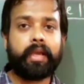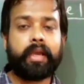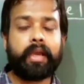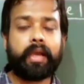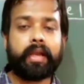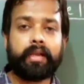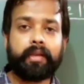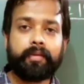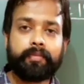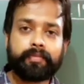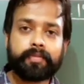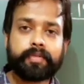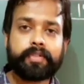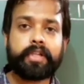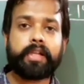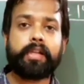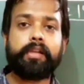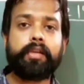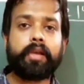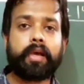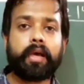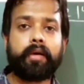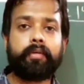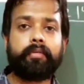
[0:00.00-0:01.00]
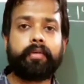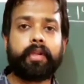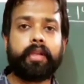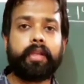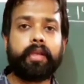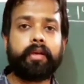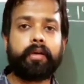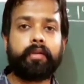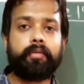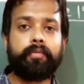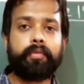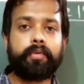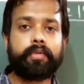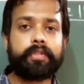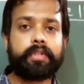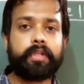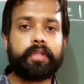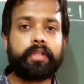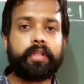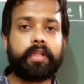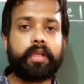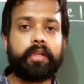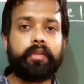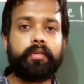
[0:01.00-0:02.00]
And if still you have any
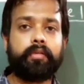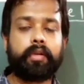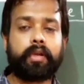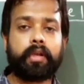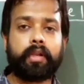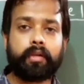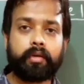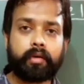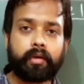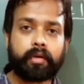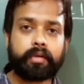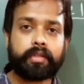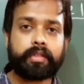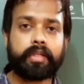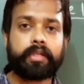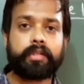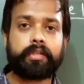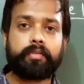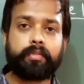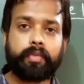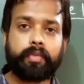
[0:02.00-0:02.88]
confusion, then you can contact